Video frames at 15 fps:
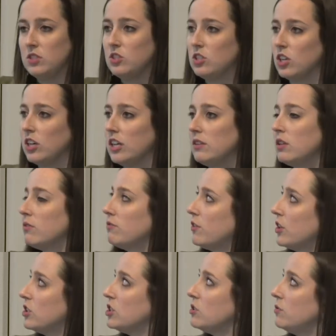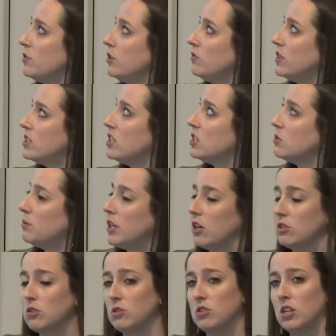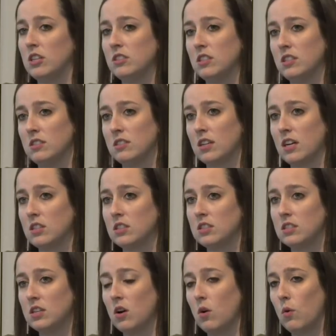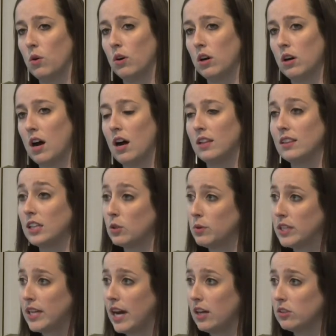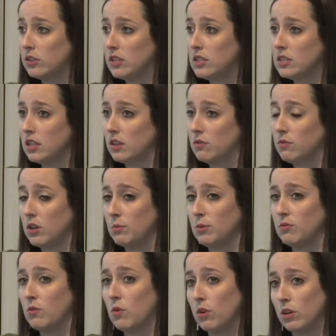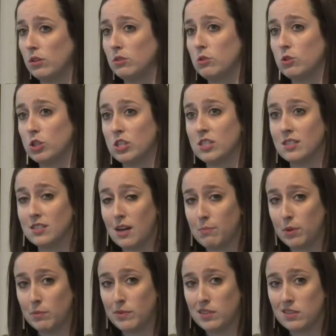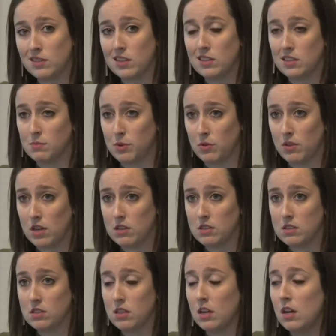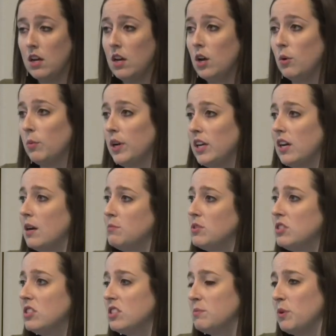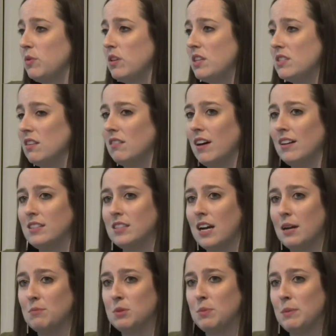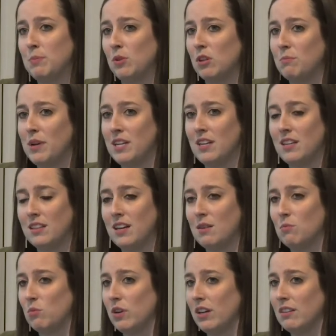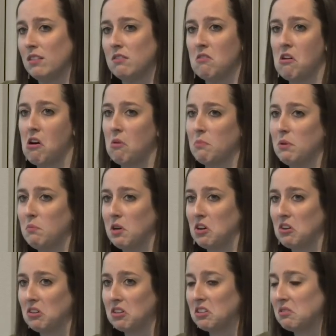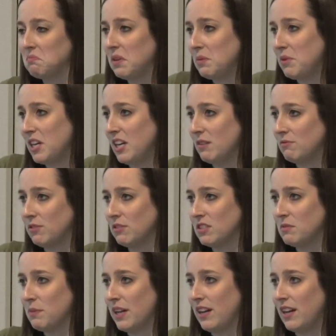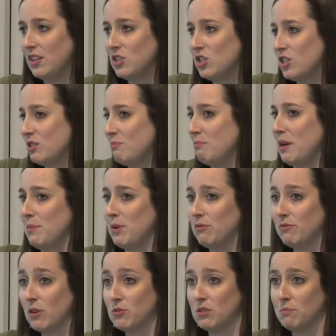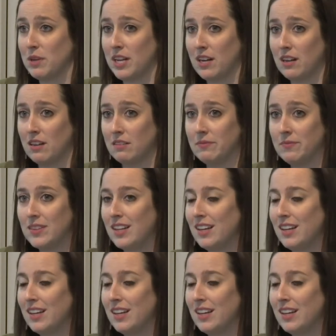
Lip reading: During the first few visits, we also start to discuss liquid calories in the form of oral nutrition supplements and smoothies. When it comes to smoothies, a lot of times people are making them with almond milk, maybe a handful of spinach, maybe a frozen banana.